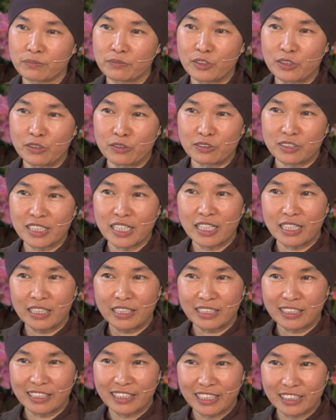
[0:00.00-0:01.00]
You know,
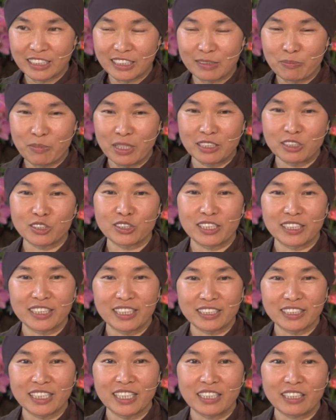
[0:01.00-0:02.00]
that's a mantra
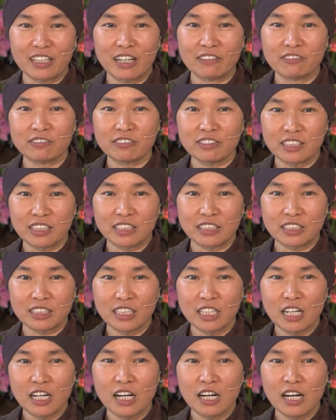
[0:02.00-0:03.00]
that Thay offers us.
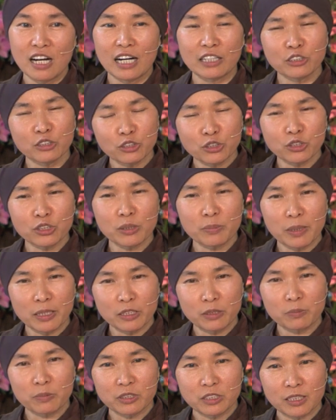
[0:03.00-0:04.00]
Are you sure about
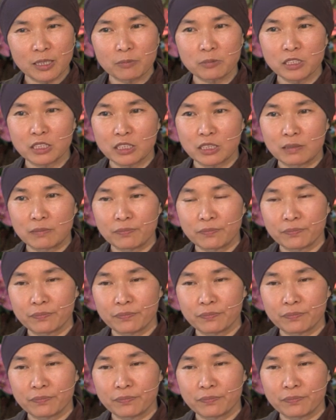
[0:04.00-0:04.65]
your perception?